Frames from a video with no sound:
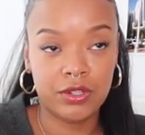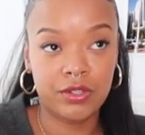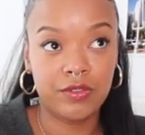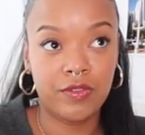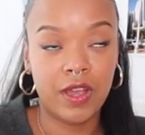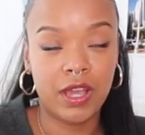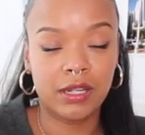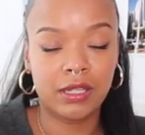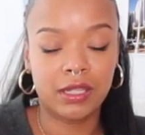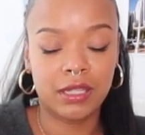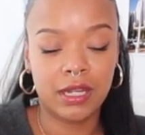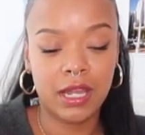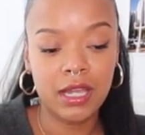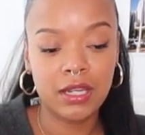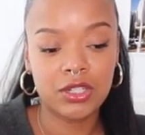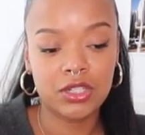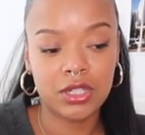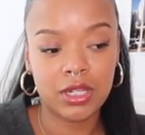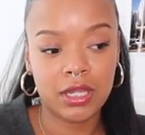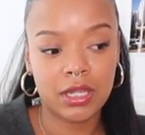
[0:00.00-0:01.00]
divine
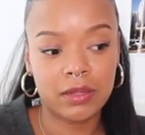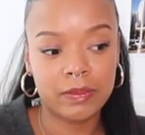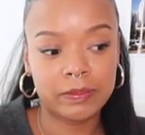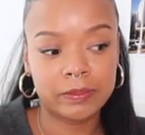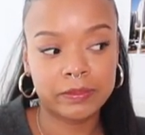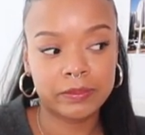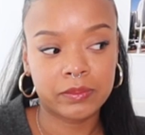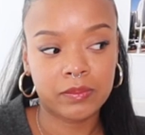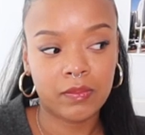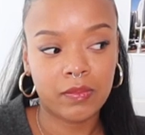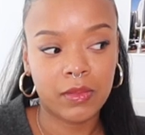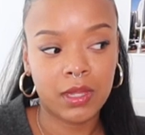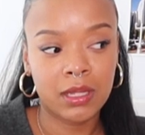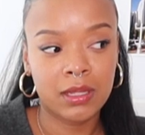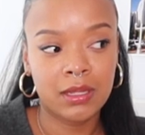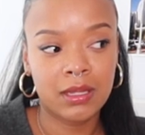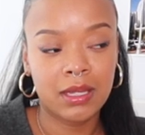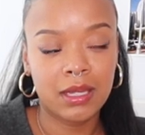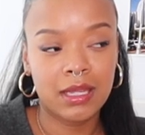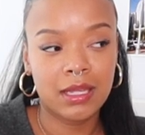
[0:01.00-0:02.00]
connection
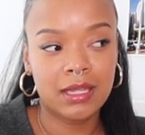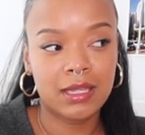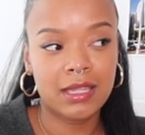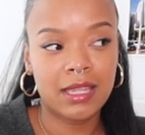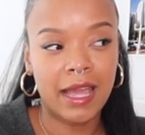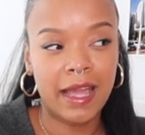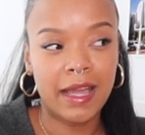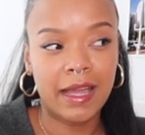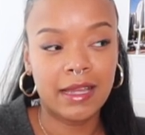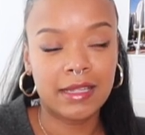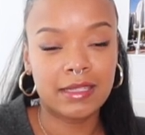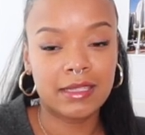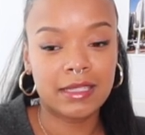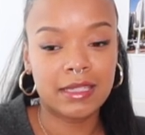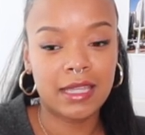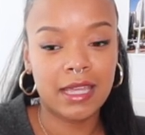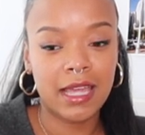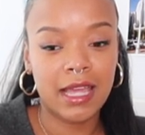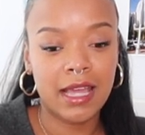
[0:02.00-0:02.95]
that